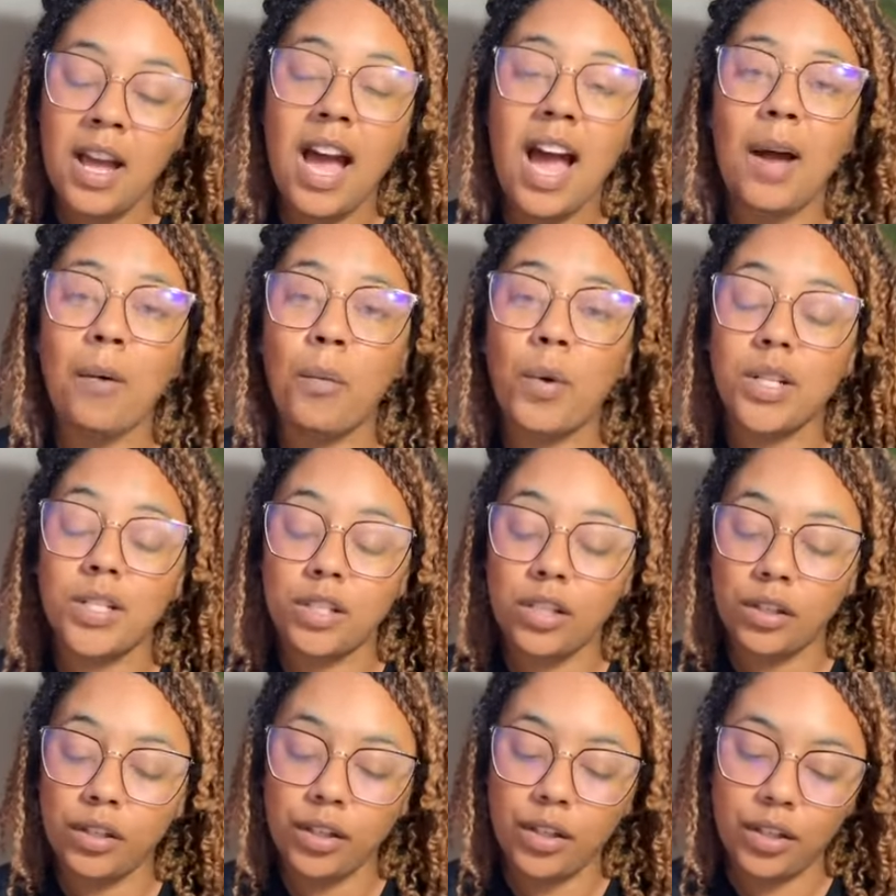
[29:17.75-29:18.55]
I
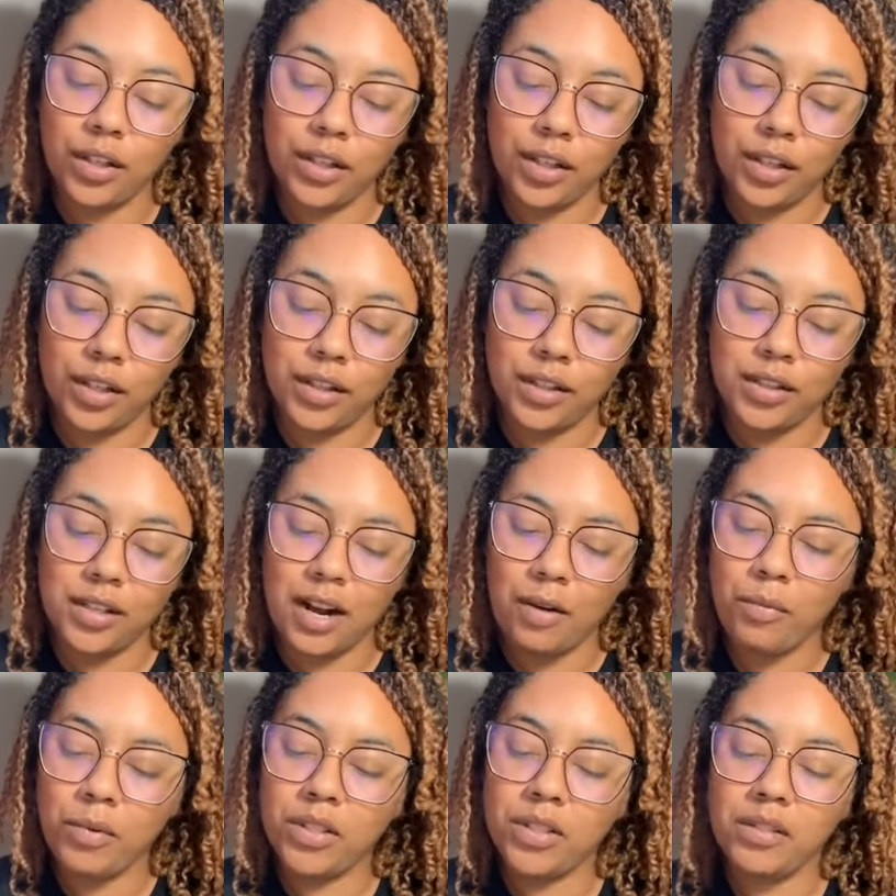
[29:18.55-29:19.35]
want to look good.
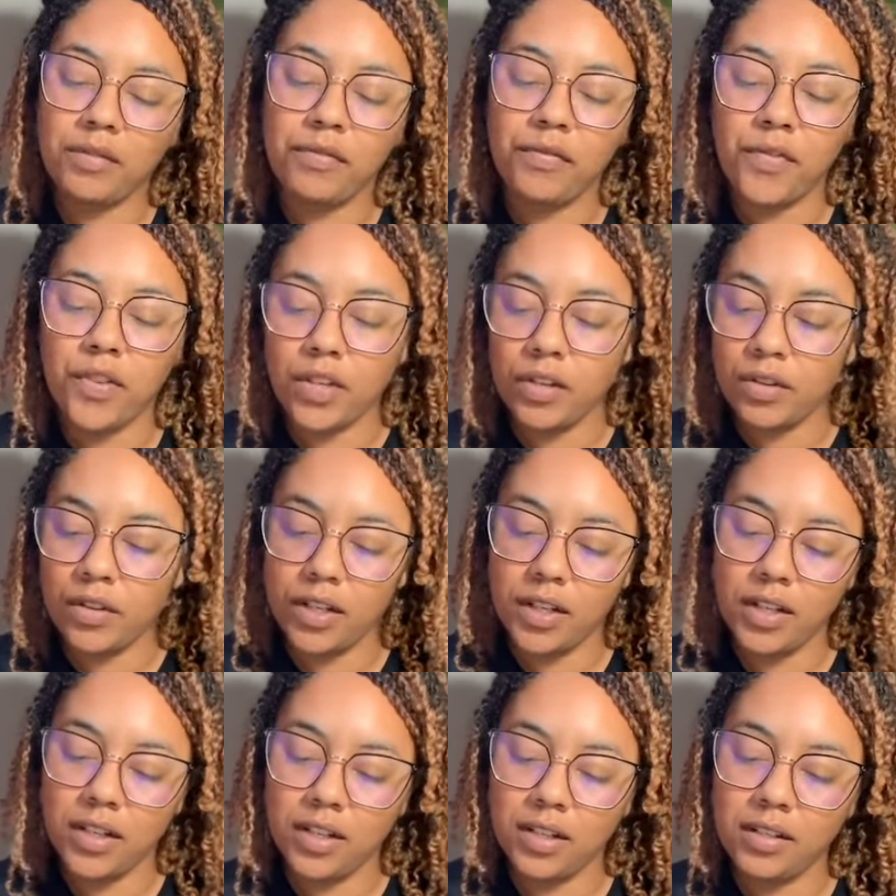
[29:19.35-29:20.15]
I want to feel
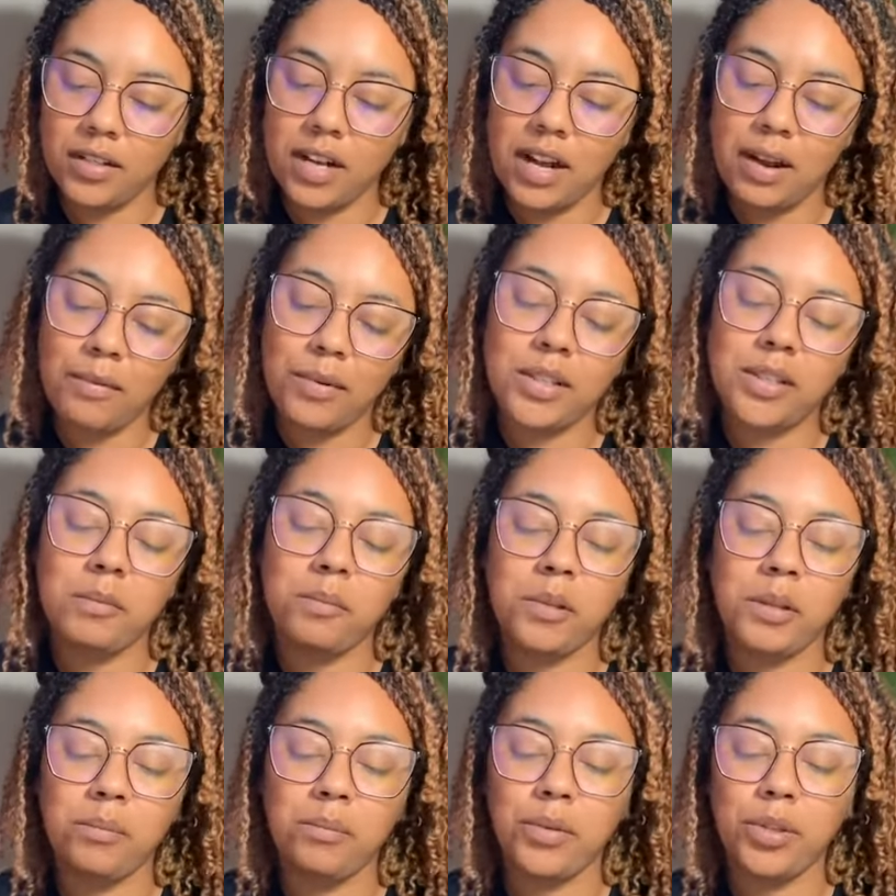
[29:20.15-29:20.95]
good. I want to
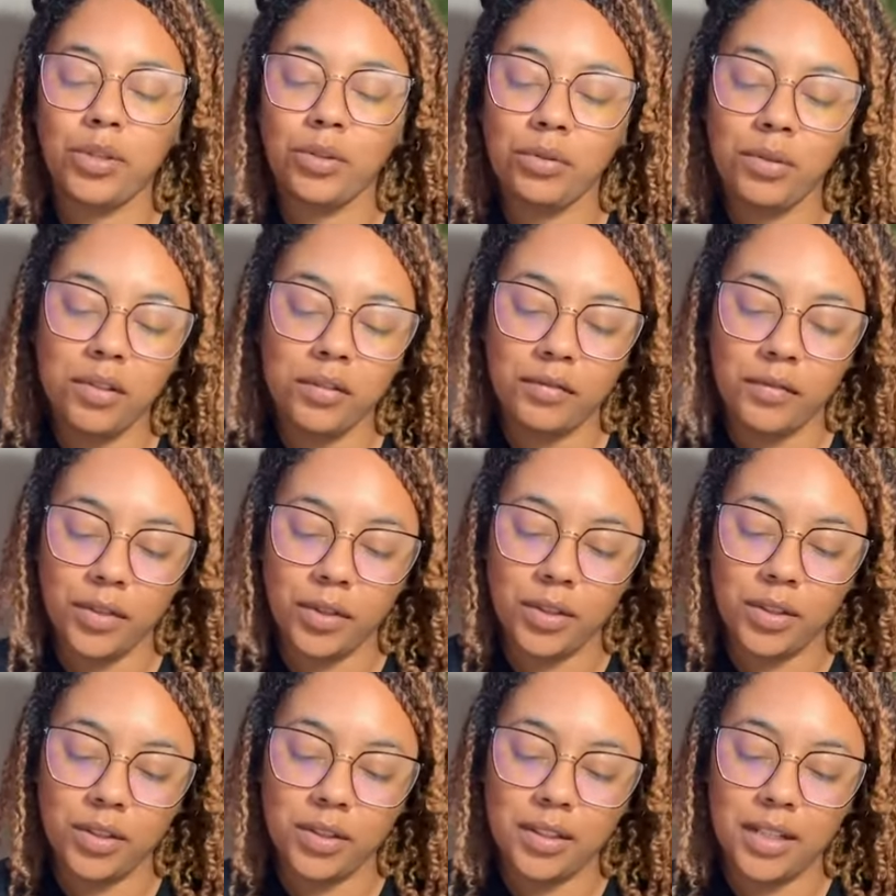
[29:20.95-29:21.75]
be
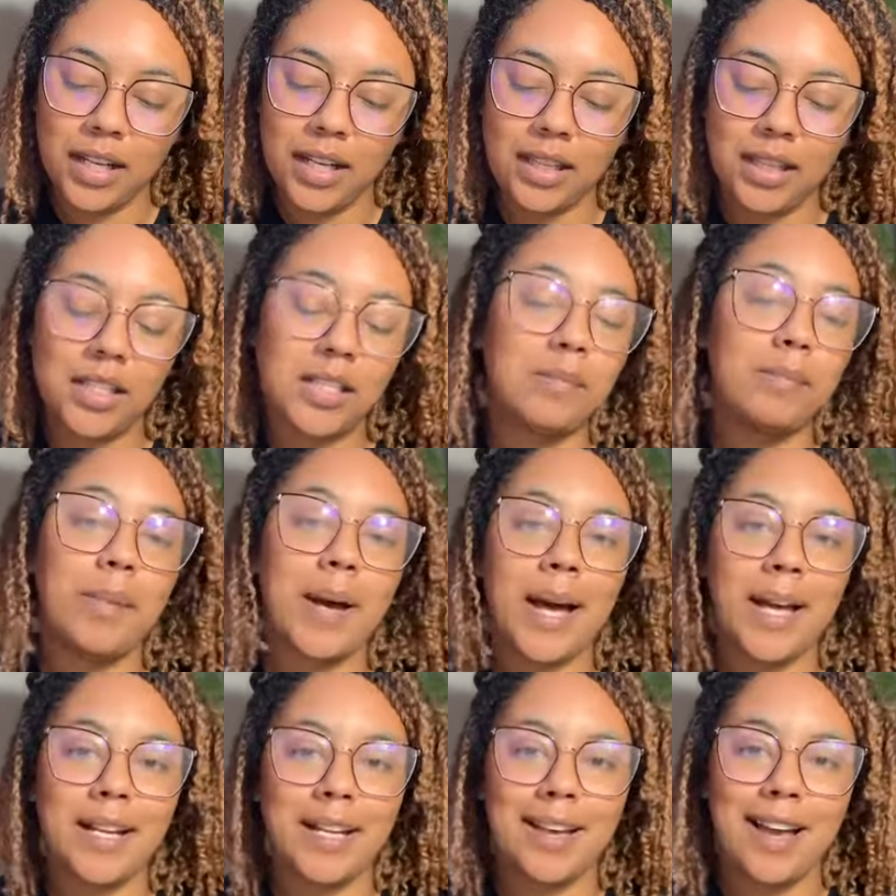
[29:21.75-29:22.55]
beautiful in this
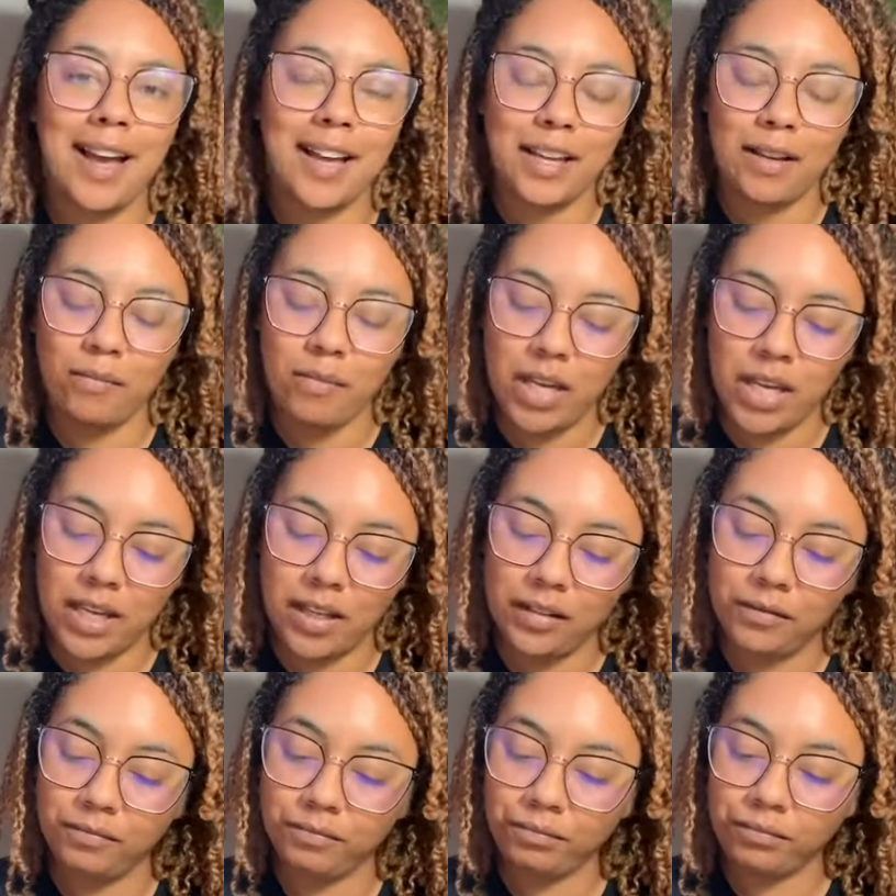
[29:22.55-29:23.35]
body I am
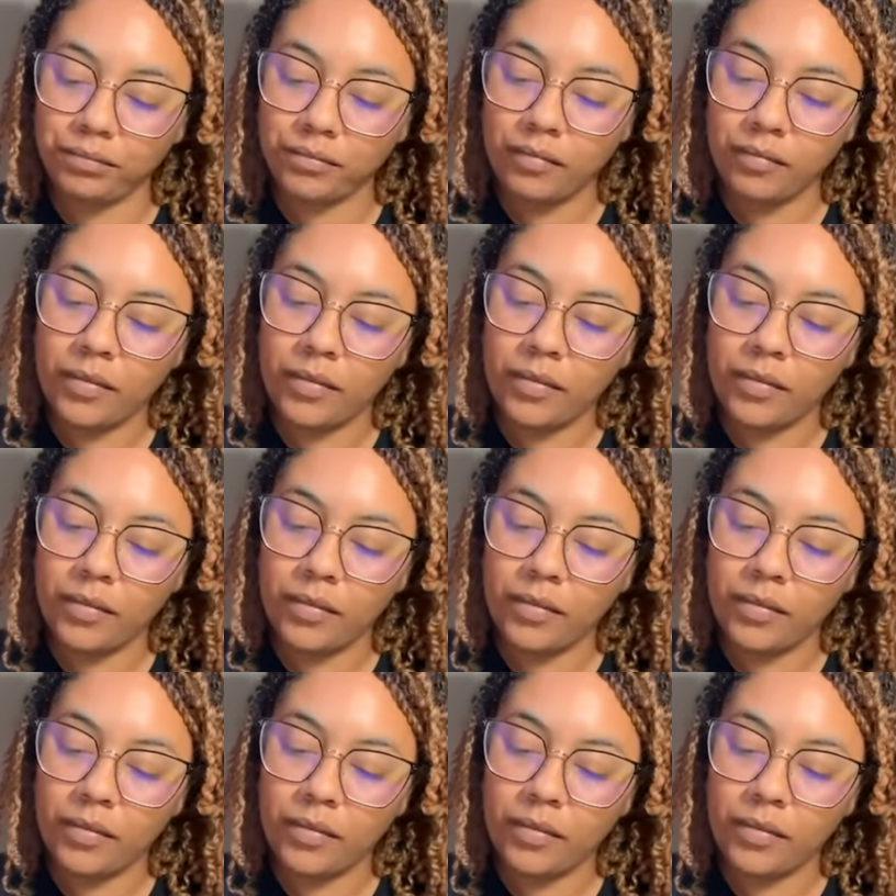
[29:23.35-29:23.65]
in.